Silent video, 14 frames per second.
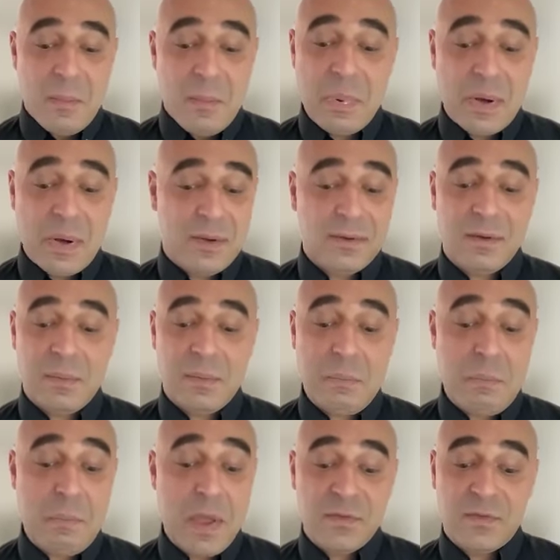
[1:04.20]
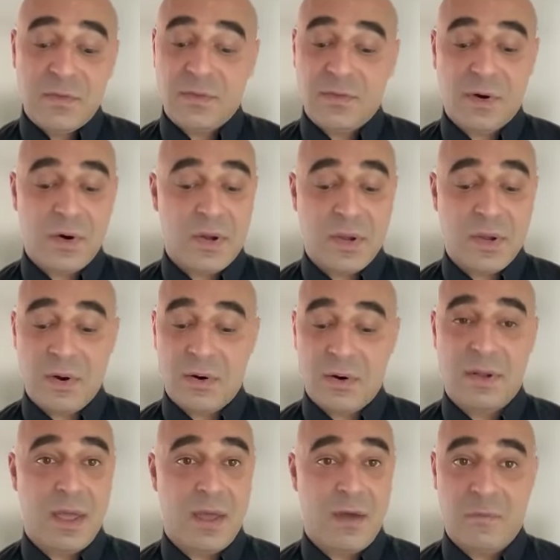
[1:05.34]
But the basics are
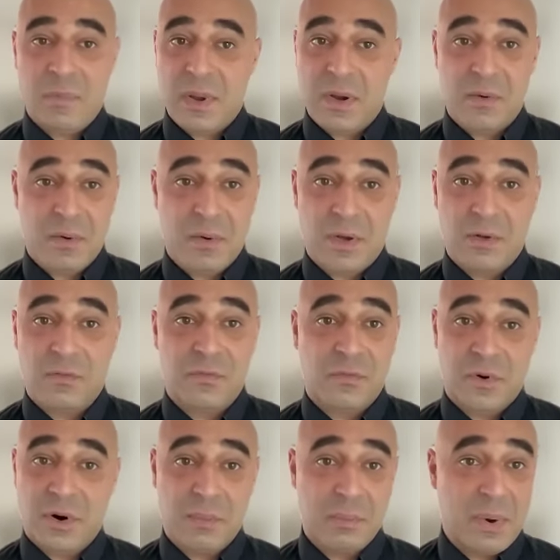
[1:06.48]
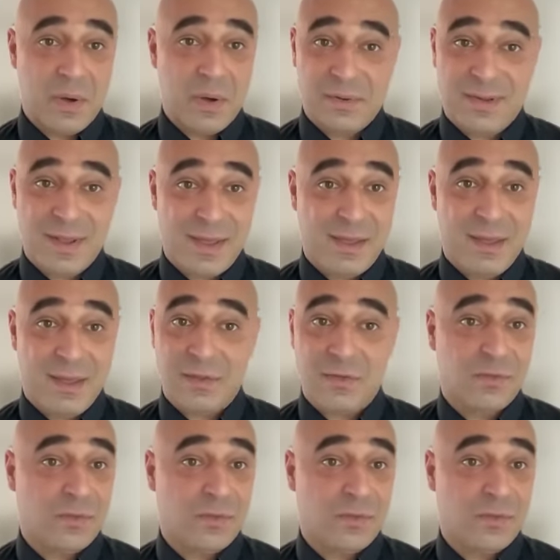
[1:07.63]
here. They have been around for about a decade.